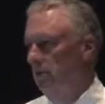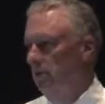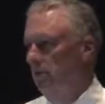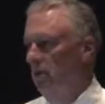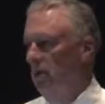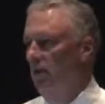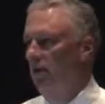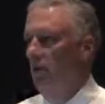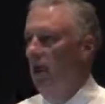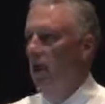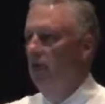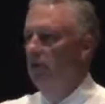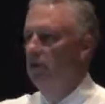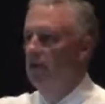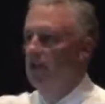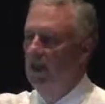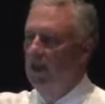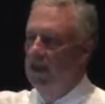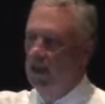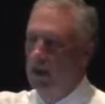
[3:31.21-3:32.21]
We've all
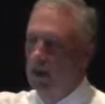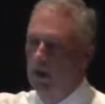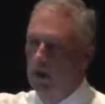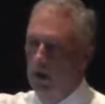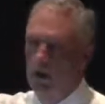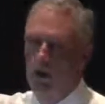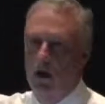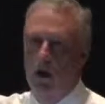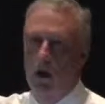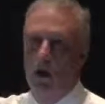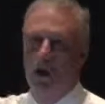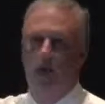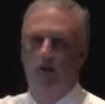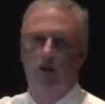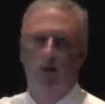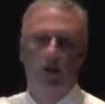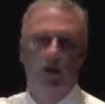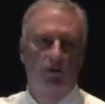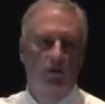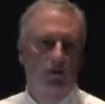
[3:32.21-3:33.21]
seen how the
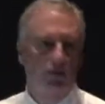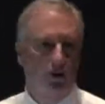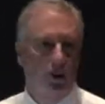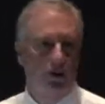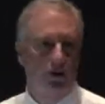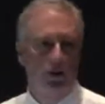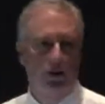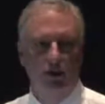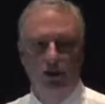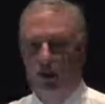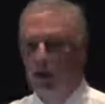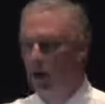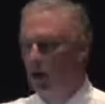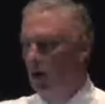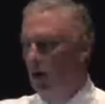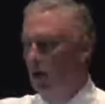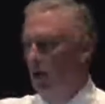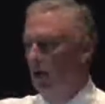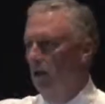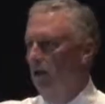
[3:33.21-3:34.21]
cost of cut sheet
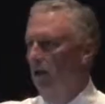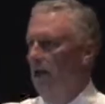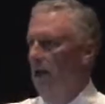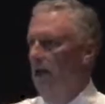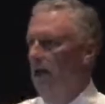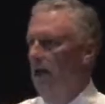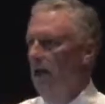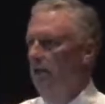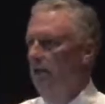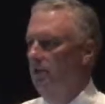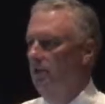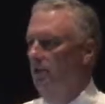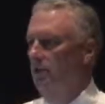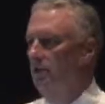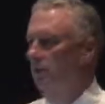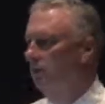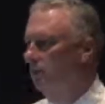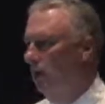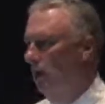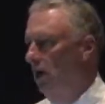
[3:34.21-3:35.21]
color has
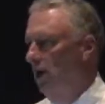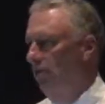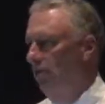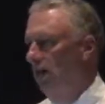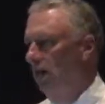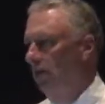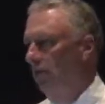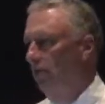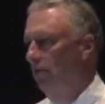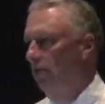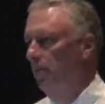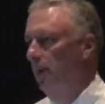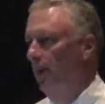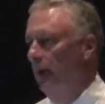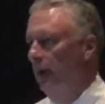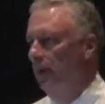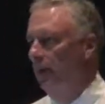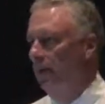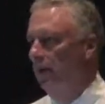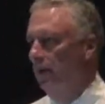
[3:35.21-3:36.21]
gone down
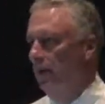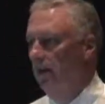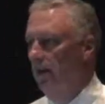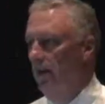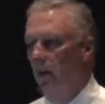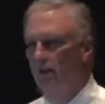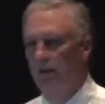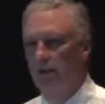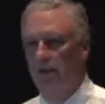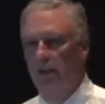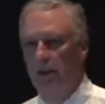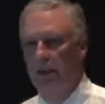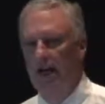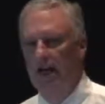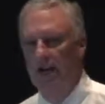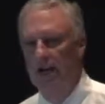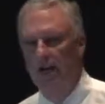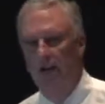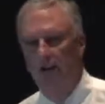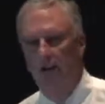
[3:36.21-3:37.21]
dramatically over the
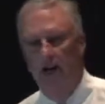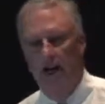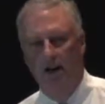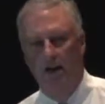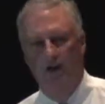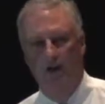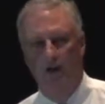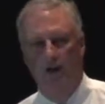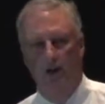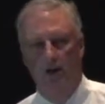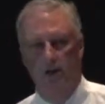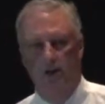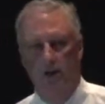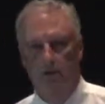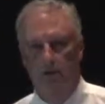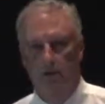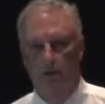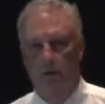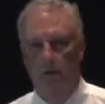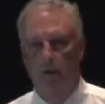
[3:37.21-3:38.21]
last 5
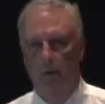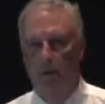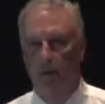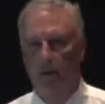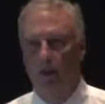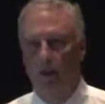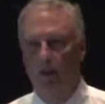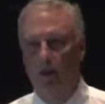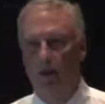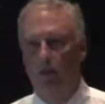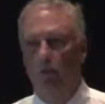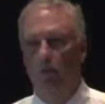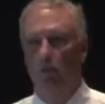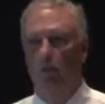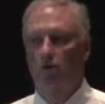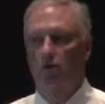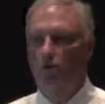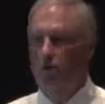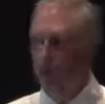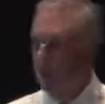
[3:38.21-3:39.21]
years.
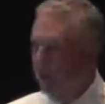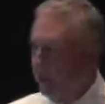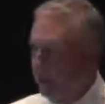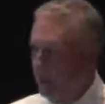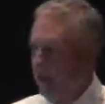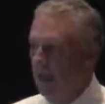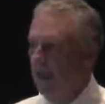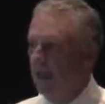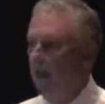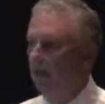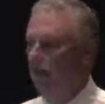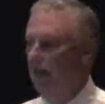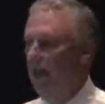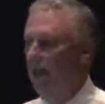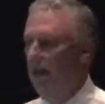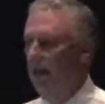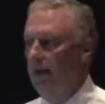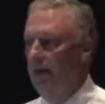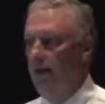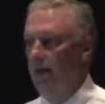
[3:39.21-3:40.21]
We're seeing
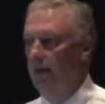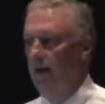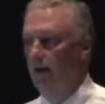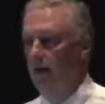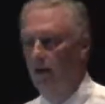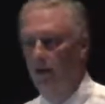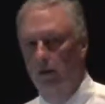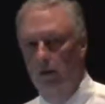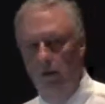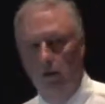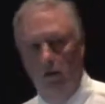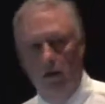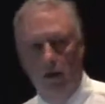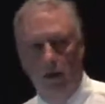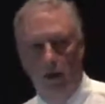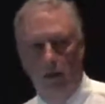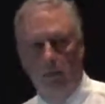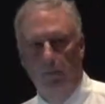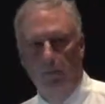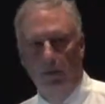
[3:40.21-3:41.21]
inkjet here
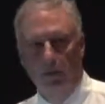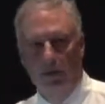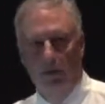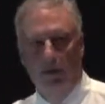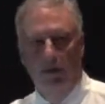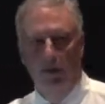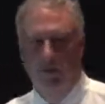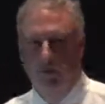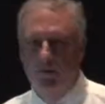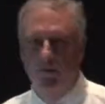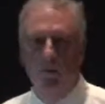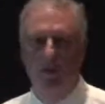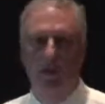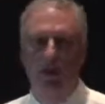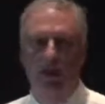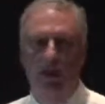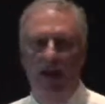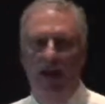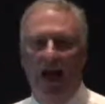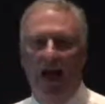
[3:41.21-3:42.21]
being the
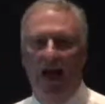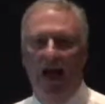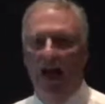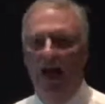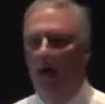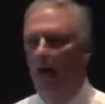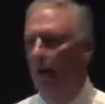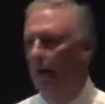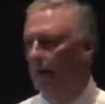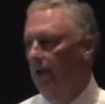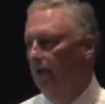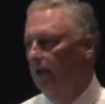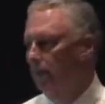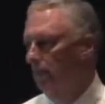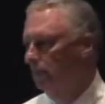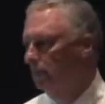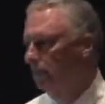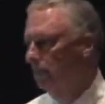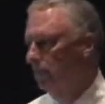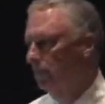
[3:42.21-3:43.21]
really hot
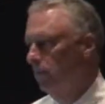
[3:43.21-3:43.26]
item